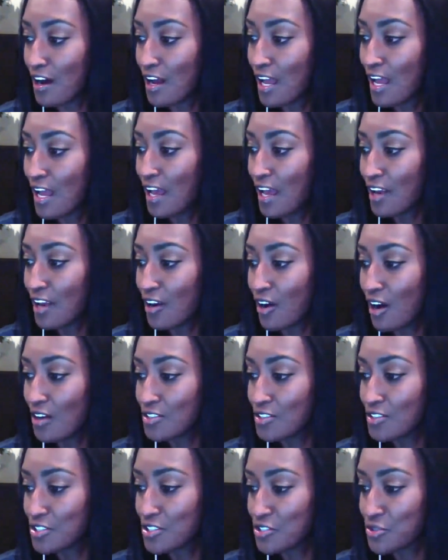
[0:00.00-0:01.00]
and I'll
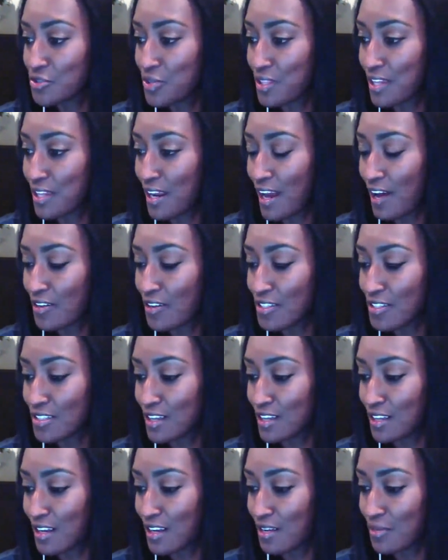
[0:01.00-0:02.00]
also tweet that out. It's not
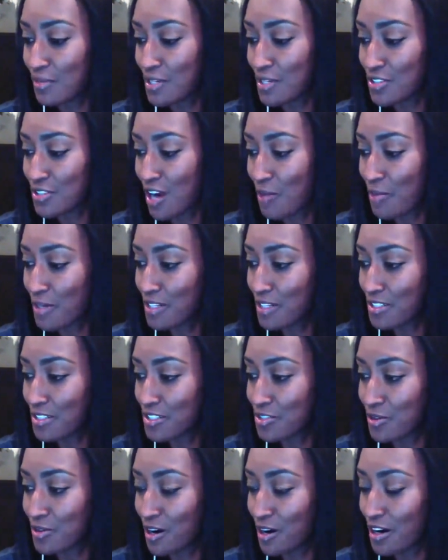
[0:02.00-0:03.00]
letting me drop it
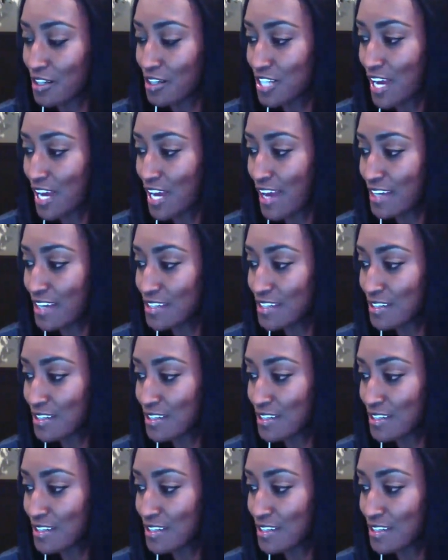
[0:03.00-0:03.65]
into our chat,